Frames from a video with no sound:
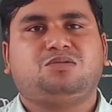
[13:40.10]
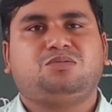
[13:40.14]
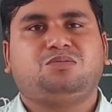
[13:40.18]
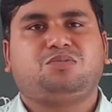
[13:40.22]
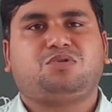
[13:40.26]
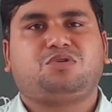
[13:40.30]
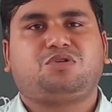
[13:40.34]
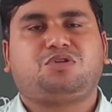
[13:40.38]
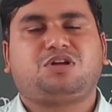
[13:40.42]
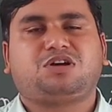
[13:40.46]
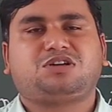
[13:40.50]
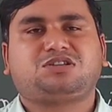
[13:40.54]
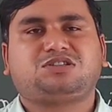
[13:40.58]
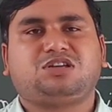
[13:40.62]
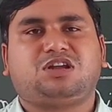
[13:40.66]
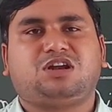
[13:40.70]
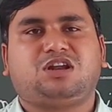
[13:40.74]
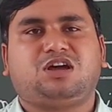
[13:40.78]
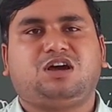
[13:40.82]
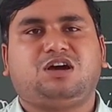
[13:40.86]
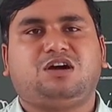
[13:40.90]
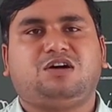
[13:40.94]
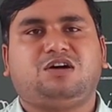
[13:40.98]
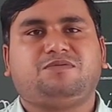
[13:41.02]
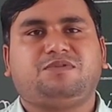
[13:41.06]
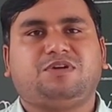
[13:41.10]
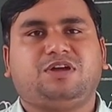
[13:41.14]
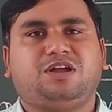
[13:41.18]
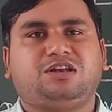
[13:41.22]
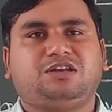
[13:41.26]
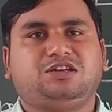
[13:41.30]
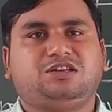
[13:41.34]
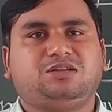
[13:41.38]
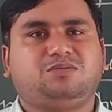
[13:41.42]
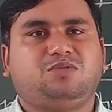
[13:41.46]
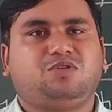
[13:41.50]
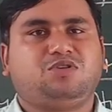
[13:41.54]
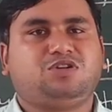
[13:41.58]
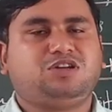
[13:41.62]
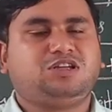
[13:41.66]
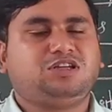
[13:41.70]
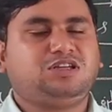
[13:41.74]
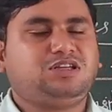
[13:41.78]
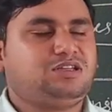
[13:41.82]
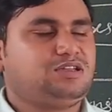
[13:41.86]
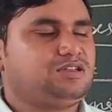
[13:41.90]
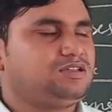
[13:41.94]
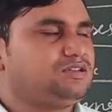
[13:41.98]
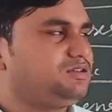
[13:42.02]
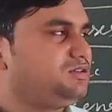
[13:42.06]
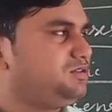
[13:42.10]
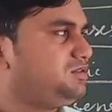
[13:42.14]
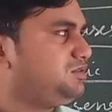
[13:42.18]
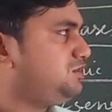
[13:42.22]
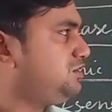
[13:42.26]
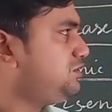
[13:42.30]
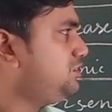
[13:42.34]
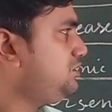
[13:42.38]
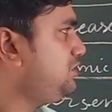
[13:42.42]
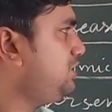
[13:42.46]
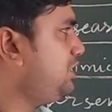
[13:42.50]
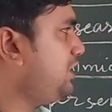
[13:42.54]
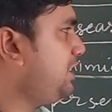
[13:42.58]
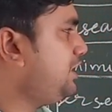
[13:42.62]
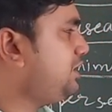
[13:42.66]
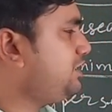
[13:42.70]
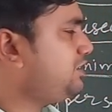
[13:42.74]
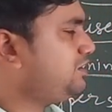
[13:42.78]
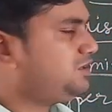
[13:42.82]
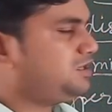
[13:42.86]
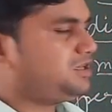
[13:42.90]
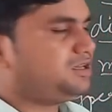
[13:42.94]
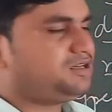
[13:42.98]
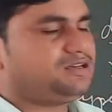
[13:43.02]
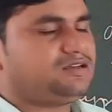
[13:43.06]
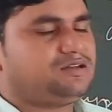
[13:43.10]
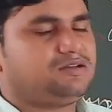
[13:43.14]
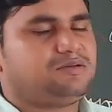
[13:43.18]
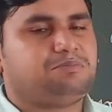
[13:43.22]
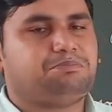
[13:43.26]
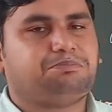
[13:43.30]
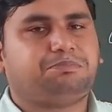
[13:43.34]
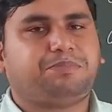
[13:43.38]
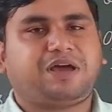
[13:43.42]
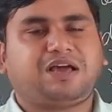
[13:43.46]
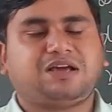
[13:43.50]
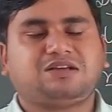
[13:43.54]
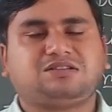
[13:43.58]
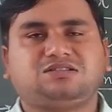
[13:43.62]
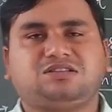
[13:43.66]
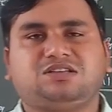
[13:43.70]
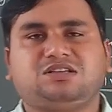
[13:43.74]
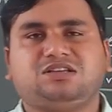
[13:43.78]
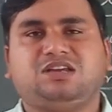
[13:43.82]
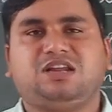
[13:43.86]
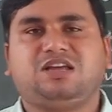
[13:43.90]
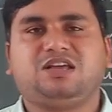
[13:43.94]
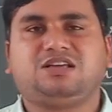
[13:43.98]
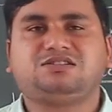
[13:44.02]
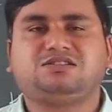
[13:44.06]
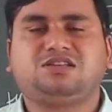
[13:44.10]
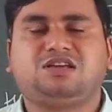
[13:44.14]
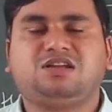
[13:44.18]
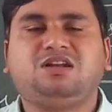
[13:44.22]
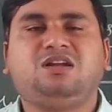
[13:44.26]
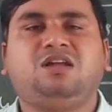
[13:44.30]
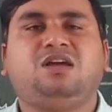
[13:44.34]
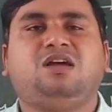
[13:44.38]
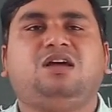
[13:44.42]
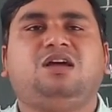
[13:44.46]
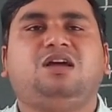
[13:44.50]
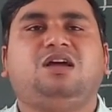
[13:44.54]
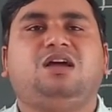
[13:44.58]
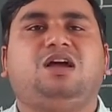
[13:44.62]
production of antibody, and then vaccination,